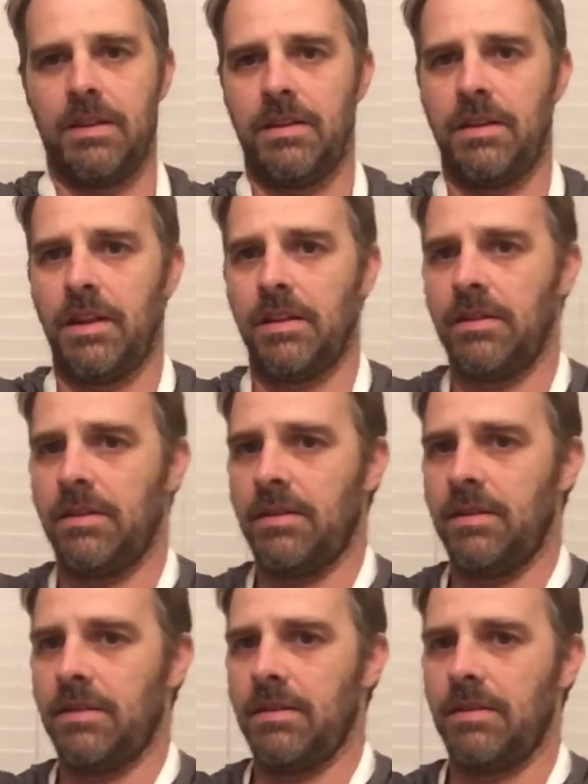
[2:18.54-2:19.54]
That's
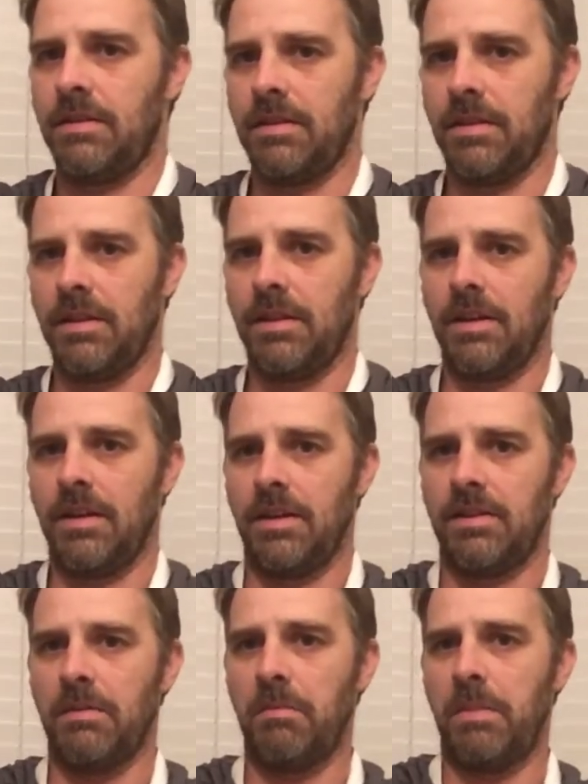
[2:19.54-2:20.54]

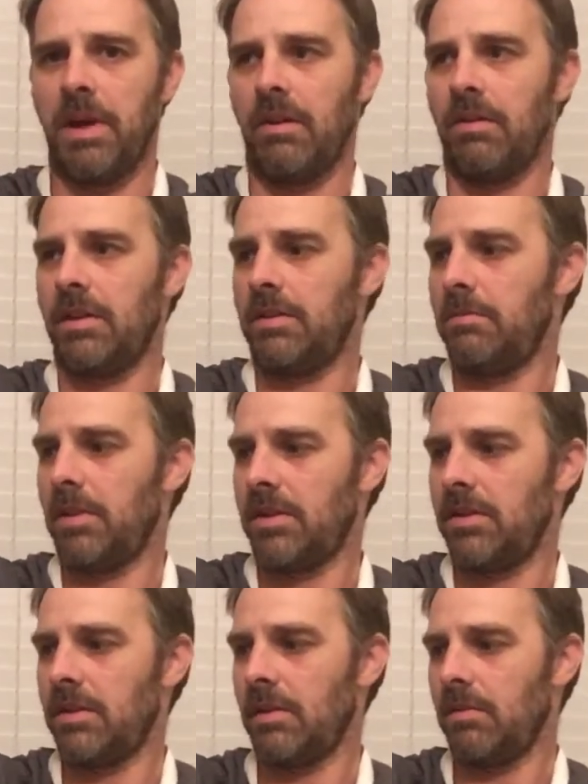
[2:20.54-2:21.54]
about as much
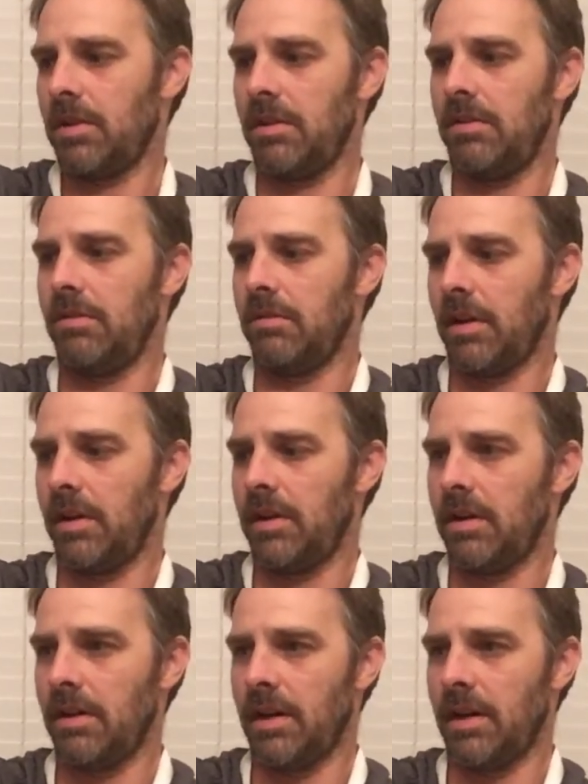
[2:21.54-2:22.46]
as I want to do right now.